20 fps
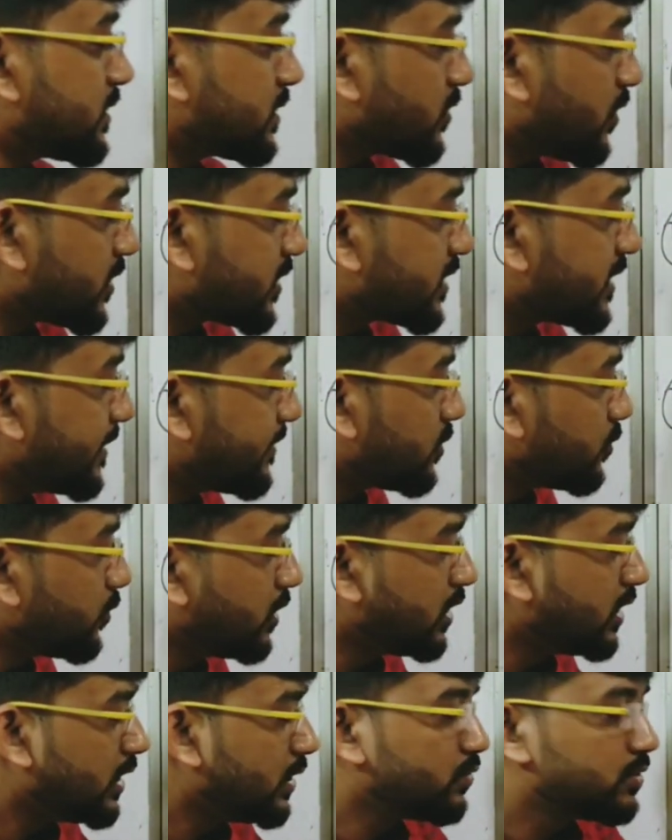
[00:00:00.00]
concept we
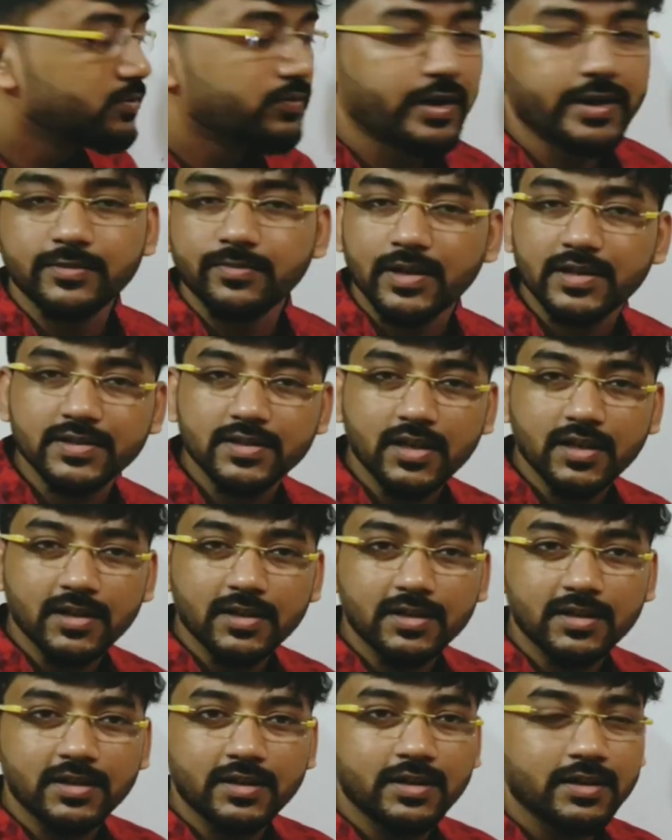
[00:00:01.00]
will use vice versa,
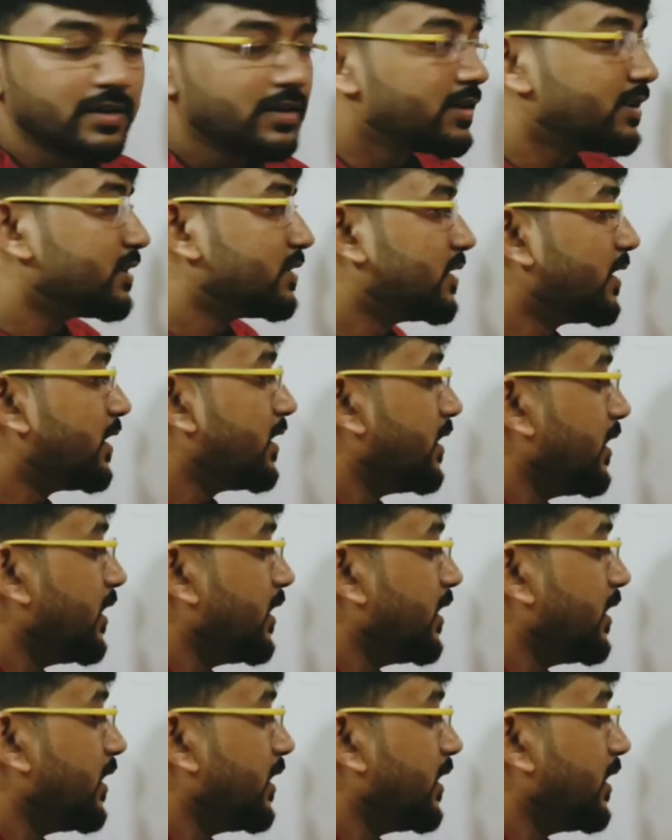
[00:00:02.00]
that